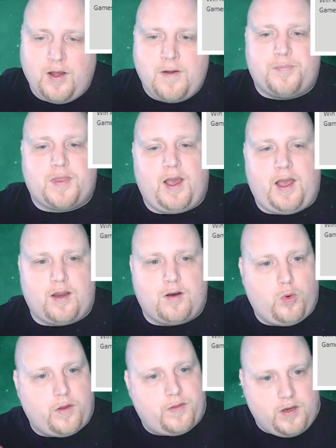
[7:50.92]
And
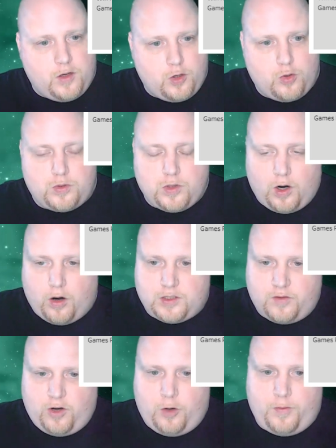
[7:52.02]
with the new Arcs
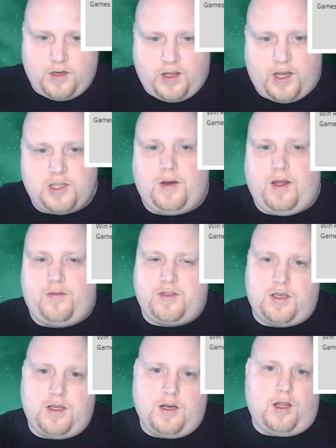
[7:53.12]
of Omen detachment, I've
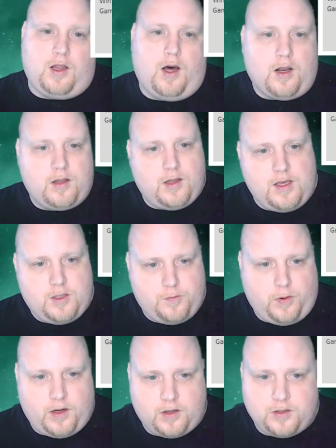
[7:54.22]
seen a lot of Leagues
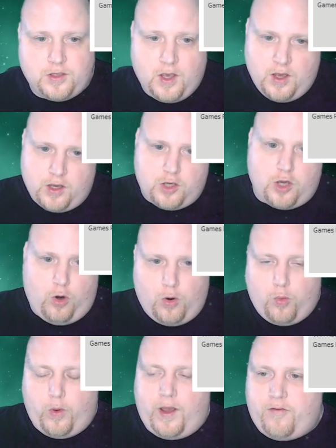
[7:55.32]
players go
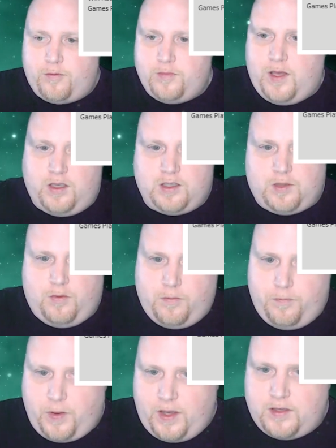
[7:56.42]
away from taking some of their
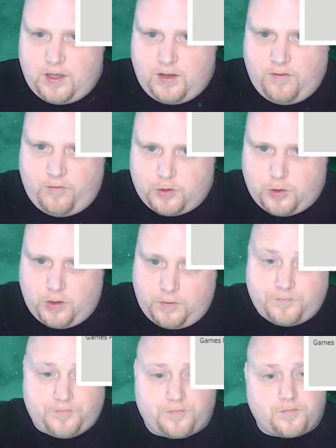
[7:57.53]
basic infantry,
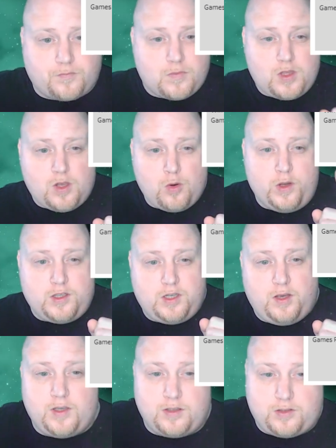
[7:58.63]
which gives
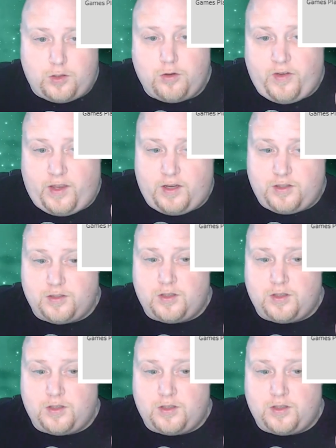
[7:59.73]
us two advantages.